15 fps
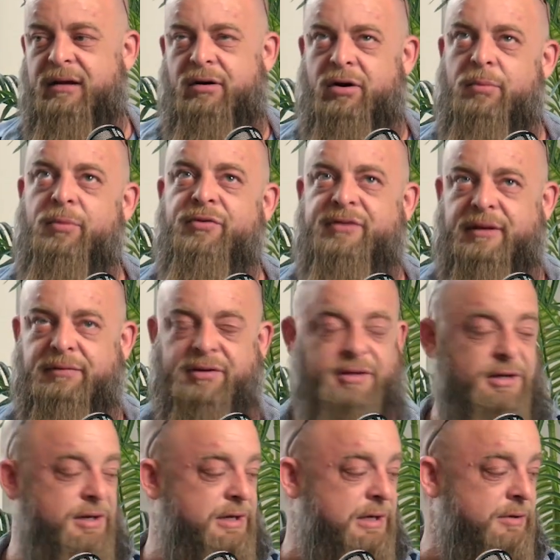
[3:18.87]
almost
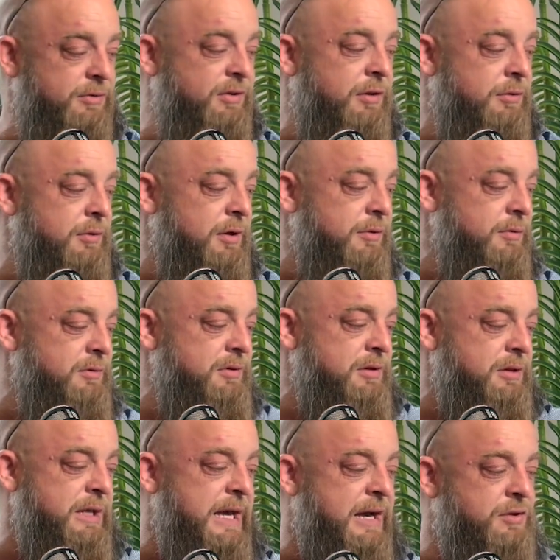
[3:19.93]
everything in house. Other other
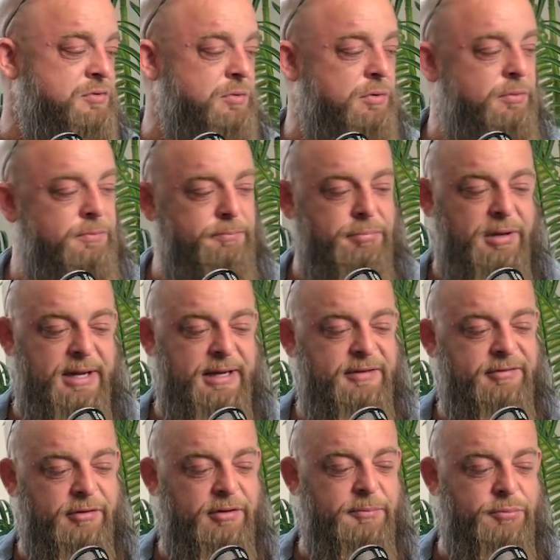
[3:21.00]
than the actual
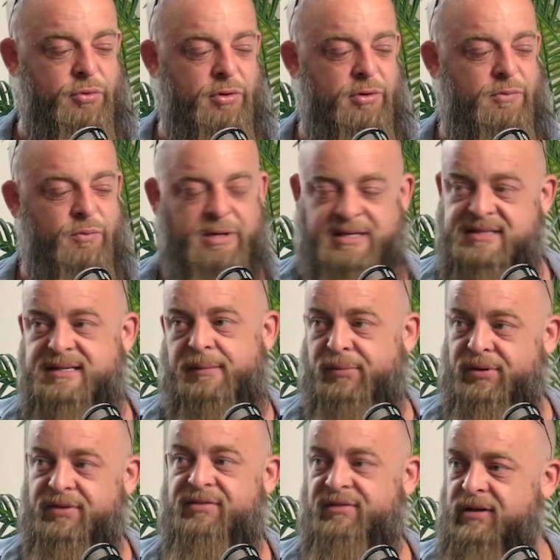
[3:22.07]
blank circuit board, we
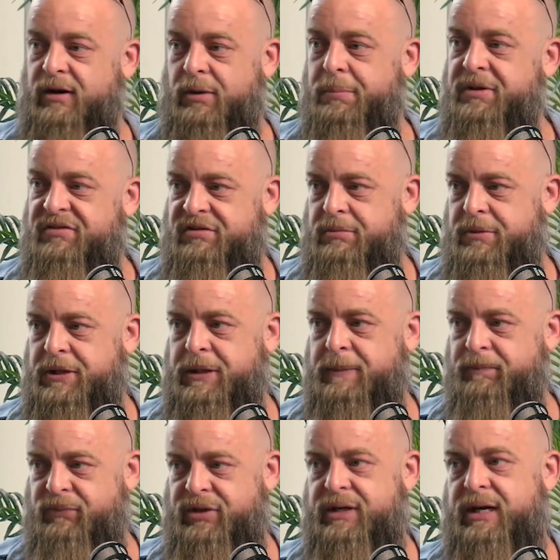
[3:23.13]
assemble this entire
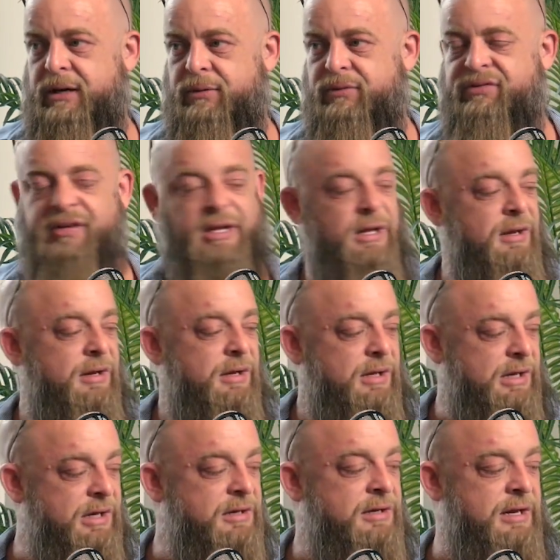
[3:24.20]
PCB in house
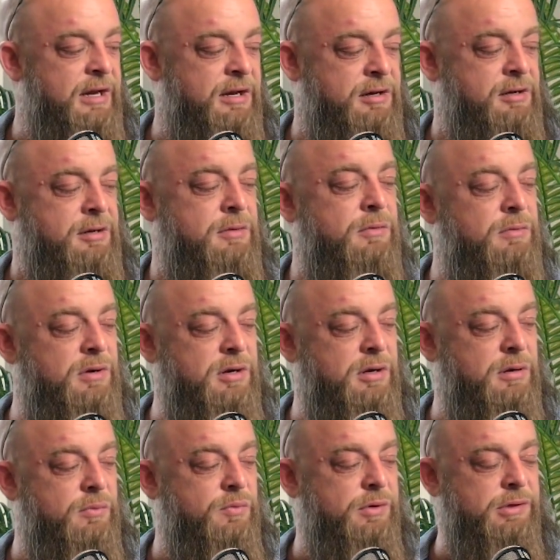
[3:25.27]
in Canada.
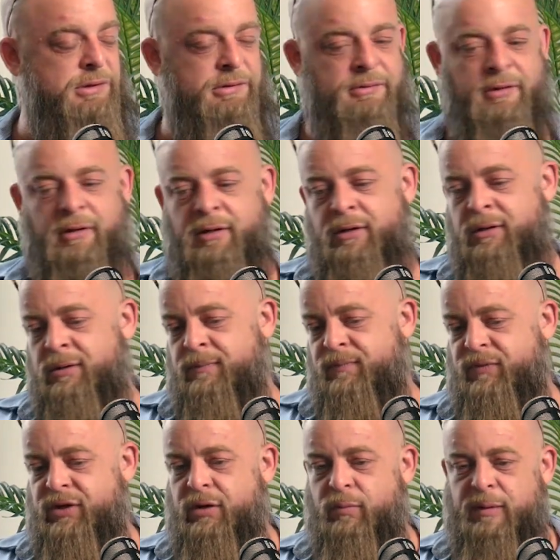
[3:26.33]
Uh, we,
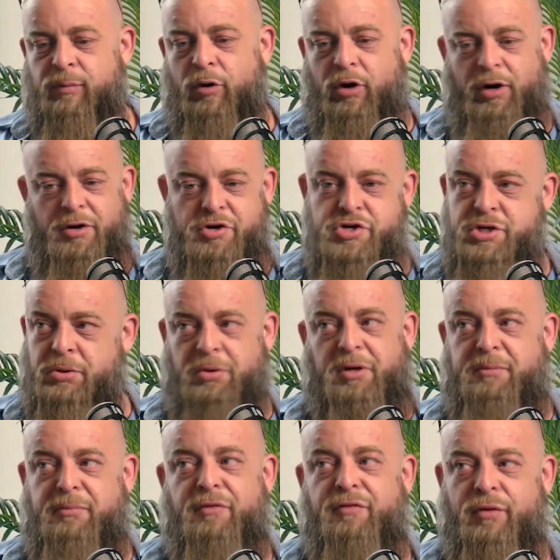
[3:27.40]
you know, we were
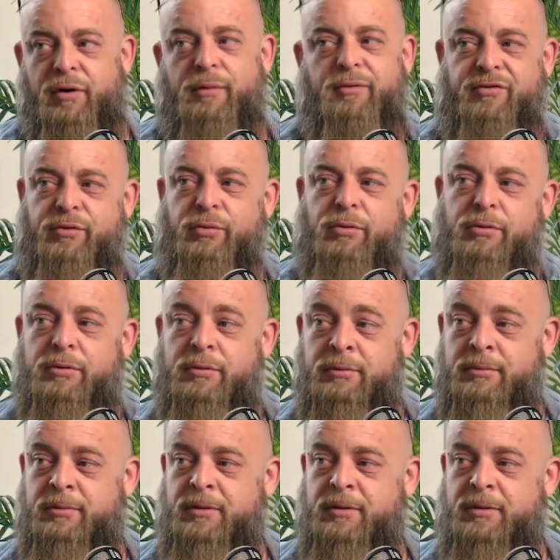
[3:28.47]
onshoring before it was cool.